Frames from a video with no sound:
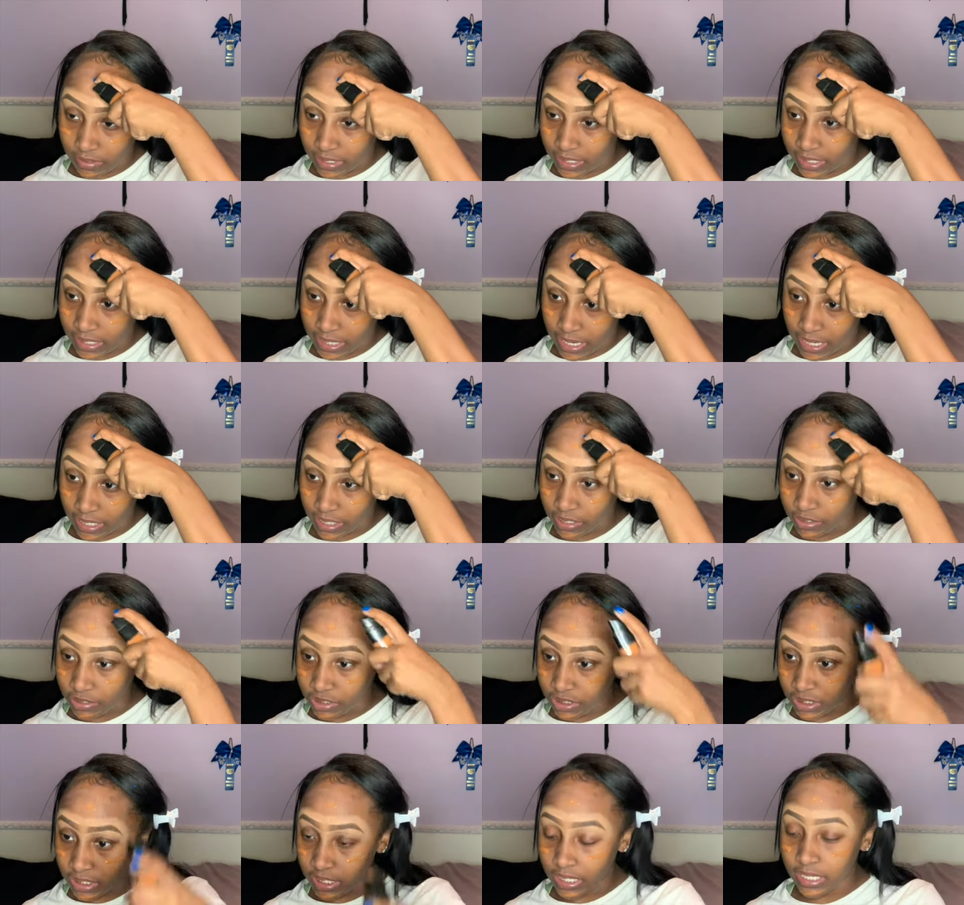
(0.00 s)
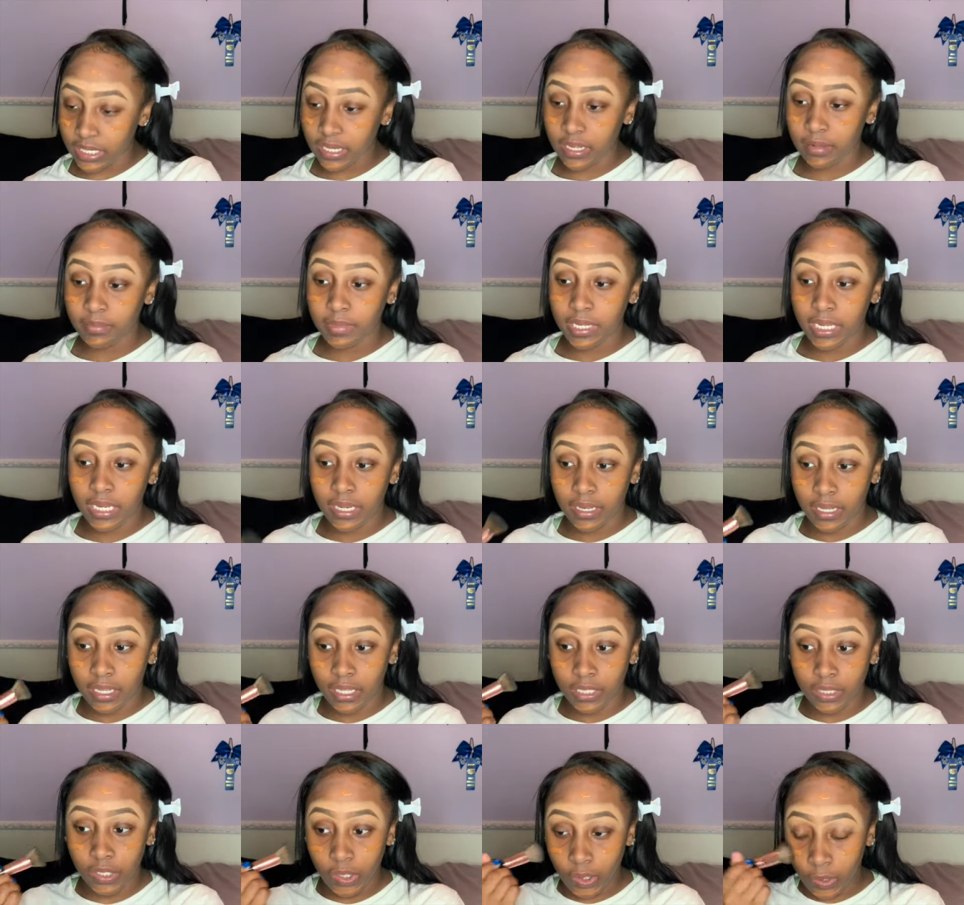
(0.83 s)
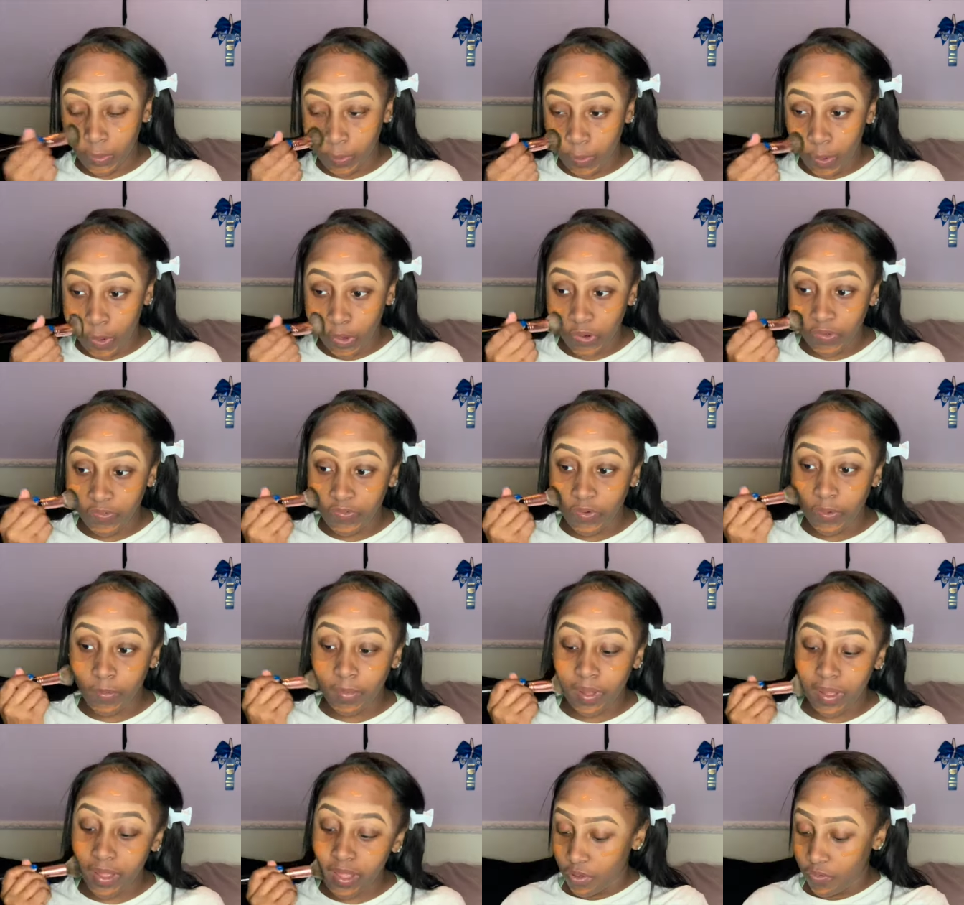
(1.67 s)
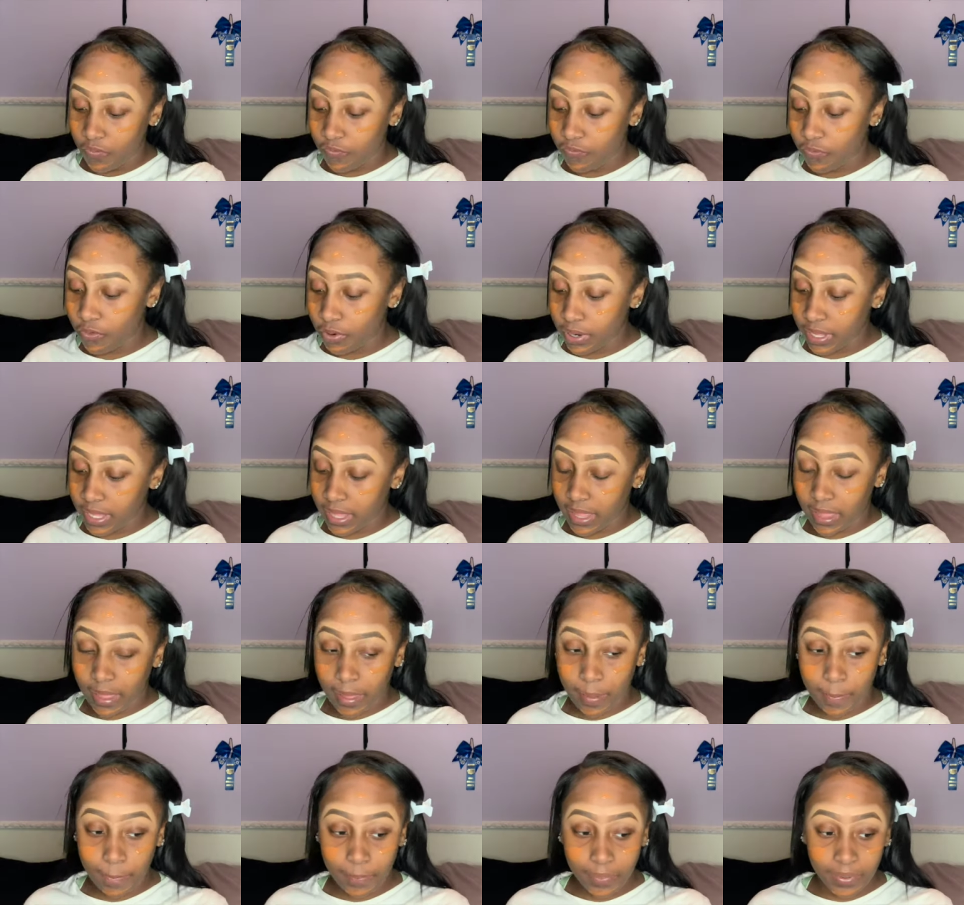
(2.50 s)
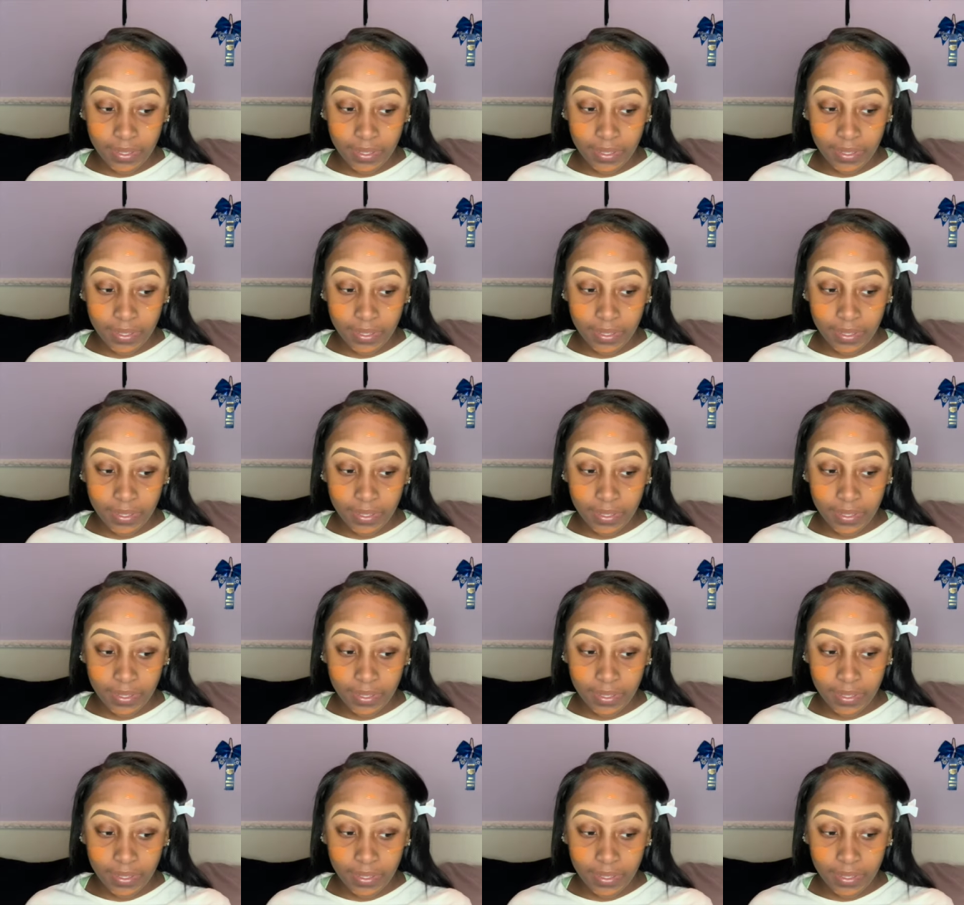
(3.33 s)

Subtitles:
and I usually end up needing a little more for my forehead,